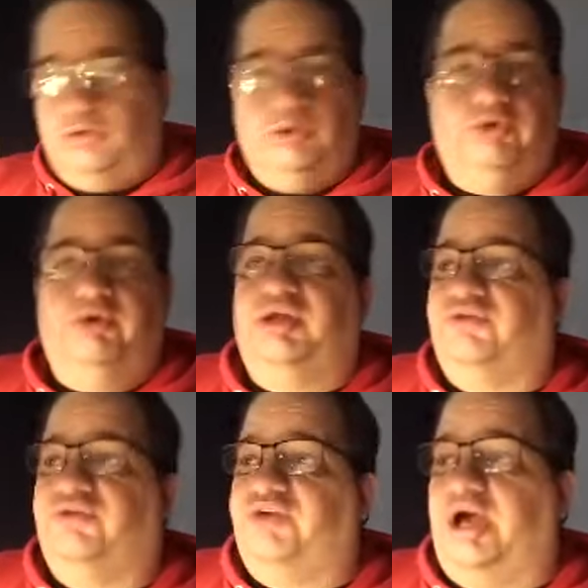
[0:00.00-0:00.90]
agree with it,
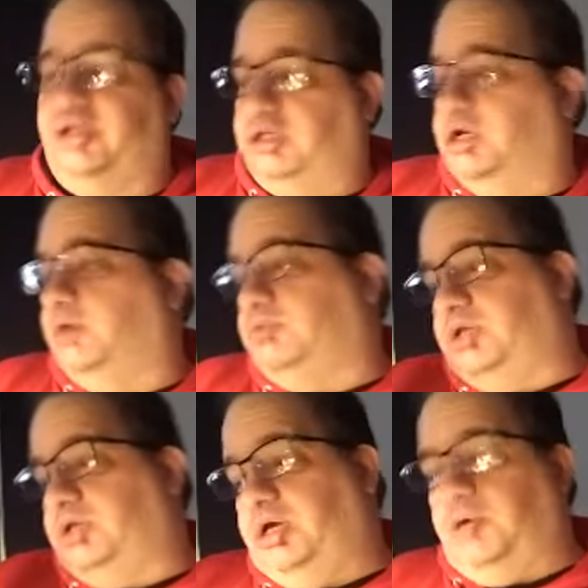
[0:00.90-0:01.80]
fine. You don't, you
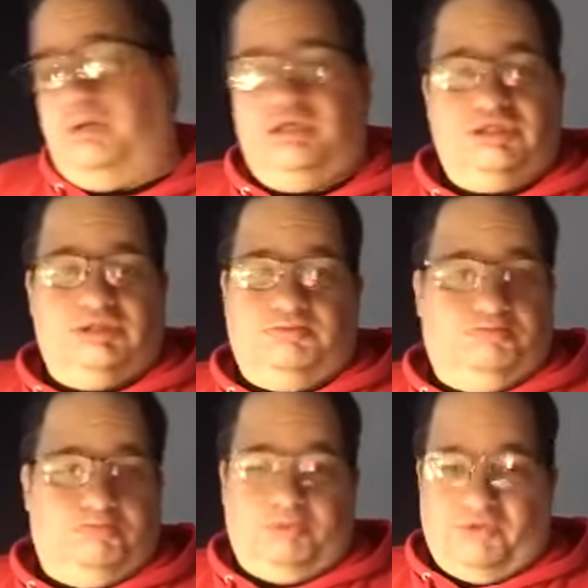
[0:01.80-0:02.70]
don't. It's,
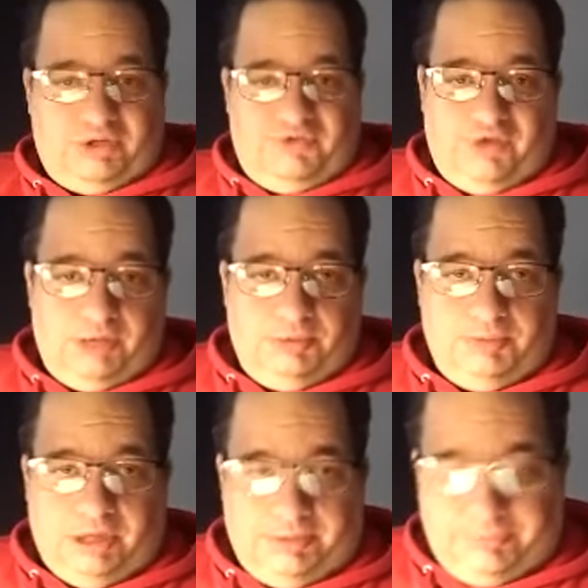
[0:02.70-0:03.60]
perfectly fine with
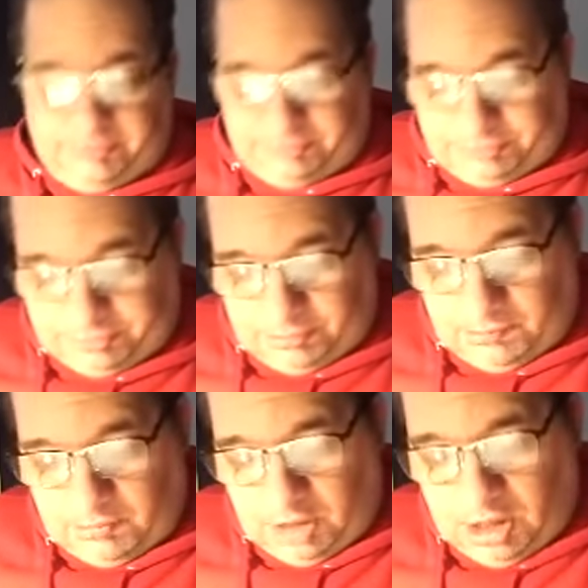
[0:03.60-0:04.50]
me.
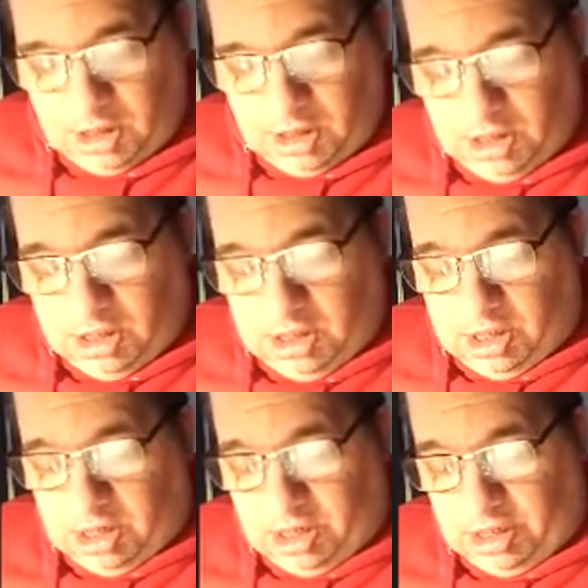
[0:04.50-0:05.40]

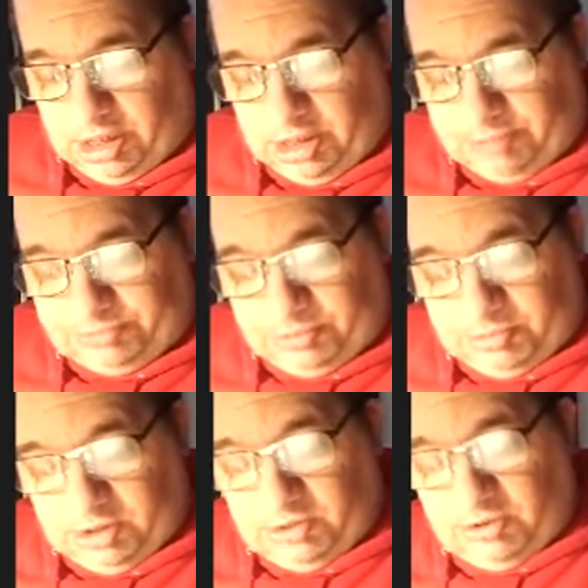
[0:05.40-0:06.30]
It
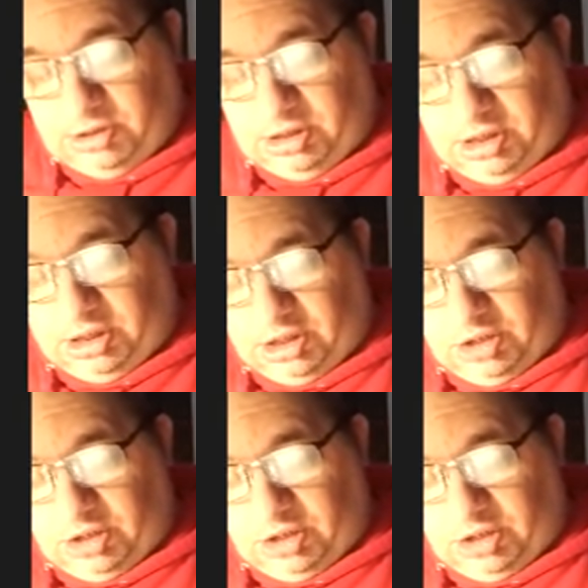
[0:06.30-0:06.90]
premiered in the